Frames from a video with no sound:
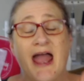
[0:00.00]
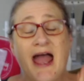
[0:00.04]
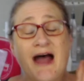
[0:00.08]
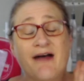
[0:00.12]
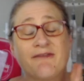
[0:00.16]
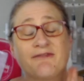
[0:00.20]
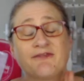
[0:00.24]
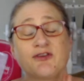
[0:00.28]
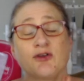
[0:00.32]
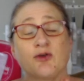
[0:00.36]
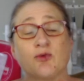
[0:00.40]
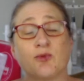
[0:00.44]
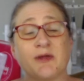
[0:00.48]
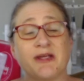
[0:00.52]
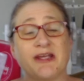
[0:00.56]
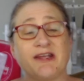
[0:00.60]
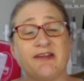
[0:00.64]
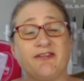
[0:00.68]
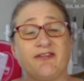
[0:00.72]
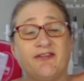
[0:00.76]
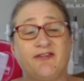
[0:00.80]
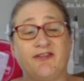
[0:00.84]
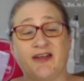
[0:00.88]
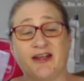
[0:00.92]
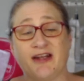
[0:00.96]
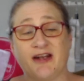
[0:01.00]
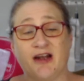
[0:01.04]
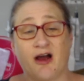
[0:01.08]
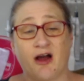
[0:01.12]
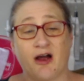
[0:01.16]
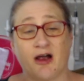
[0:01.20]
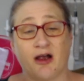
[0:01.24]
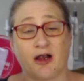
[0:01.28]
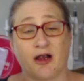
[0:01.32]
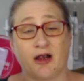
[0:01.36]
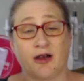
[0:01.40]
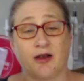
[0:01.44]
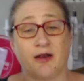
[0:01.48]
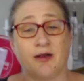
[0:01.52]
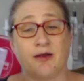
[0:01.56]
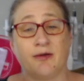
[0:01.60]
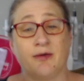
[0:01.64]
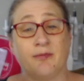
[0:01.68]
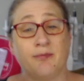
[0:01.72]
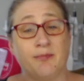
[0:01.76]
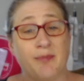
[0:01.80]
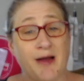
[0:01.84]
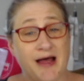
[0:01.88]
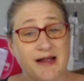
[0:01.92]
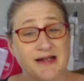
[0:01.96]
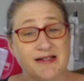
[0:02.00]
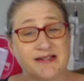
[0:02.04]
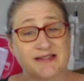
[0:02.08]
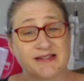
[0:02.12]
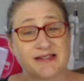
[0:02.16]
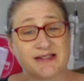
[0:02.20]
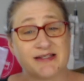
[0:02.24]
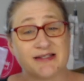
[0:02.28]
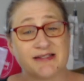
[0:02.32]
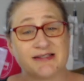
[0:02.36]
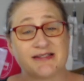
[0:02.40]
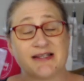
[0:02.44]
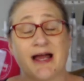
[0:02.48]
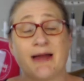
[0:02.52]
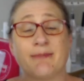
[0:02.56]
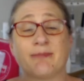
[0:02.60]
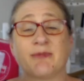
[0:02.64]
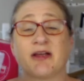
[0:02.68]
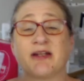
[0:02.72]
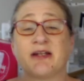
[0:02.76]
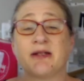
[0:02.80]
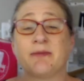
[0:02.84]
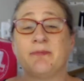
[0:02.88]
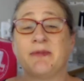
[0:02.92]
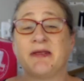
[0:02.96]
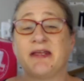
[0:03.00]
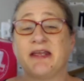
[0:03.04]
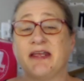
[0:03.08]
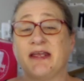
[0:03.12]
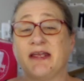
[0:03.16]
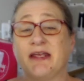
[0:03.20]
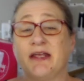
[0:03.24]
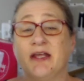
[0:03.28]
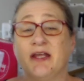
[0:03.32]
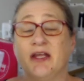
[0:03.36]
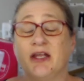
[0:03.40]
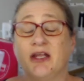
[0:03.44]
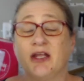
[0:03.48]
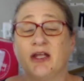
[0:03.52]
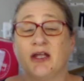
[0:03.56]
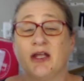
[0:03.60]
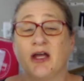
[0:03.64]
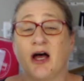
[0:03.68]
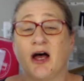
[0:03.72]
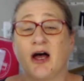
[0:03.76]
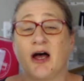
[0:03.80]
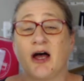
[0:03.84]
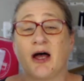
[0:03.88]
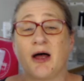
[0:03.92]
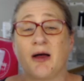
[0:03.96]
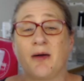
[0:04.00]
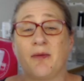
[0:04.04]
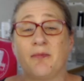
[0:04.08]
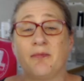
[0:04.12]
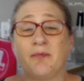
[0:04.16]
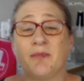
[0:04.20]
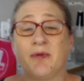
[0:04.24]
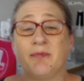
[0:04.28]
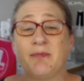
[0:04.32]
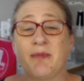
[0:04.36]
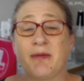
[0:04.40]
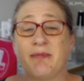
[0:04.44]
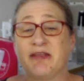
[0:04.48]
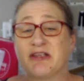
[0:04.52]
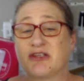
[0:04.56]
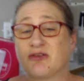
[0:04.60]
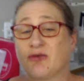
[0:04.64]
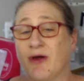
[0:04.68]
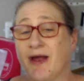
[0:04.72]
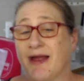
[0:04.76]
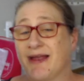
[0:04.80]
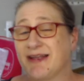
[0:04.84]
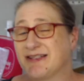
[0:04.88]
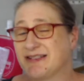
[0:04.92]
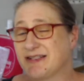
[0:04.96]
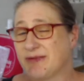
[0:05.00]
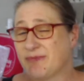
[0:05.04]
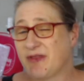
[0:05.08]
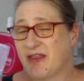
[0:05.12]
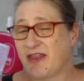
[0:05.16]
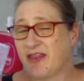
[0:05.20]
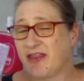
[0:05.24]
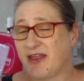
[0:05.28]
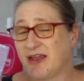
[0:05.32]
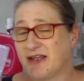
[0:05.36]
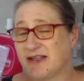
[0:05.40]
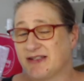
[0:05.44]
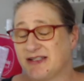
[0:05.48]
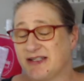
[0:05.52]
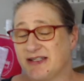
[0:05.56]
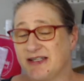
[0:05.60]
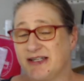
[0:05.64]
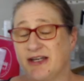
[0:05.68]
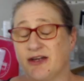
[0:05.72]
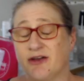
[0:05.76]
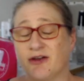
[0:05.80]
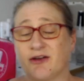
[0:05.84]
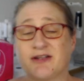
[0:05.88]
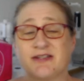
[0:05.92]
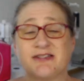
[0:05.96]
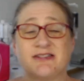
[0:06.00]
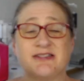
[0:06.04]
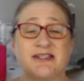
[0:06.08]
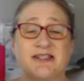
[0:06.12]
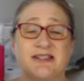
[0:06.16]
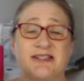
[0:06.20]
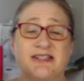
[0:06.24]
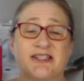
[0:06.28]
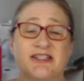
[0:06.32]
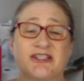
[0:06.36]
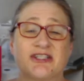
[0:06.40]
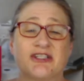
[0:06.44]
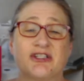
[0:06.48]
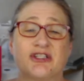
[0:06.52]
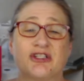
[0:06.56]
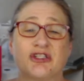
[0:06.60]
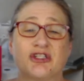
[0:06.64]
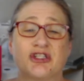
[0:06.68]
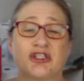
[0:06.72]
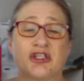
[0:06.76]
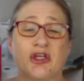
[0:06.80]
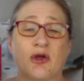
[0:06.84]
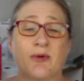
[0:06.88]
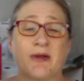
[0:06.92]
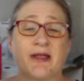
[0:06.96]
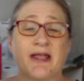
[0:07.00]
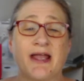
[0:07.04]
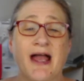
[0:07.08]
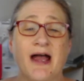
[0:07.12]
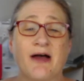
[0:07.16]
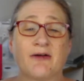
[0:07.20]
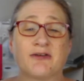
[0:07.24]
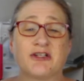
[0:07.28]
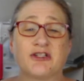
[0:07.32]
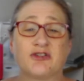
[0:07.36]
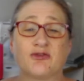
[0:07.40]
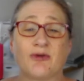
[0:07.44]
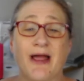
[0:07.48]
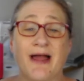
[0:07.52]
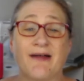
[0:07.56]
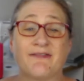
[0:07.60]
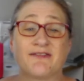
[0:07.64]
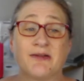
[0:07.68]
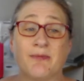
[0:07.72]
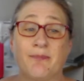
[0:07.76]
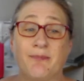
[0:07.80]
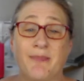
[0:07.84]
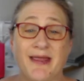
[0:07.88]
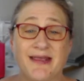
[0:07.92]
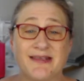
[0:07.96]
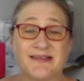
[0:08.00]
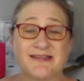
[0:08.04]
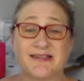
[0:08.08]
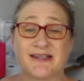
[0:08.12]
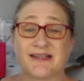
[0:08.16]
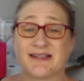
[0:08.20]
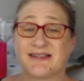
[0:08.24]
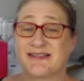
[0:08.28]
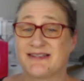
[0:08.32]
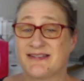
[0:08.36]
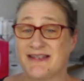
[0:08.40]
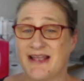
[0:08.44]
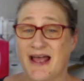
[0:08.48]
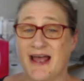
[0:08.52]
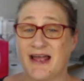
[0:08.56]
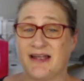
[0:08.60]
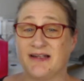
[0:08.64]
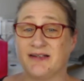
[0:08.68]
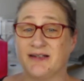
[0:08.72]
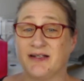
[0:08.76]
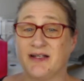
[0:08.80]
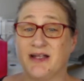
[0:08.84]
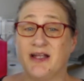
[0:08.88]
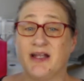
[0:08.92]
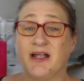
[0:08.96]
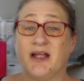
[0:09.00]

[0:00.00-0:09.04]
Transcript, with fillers: after we fit our bodices, I'm going to be um, maybe trying some of the things in here because in addition to showing how to draft a basic set,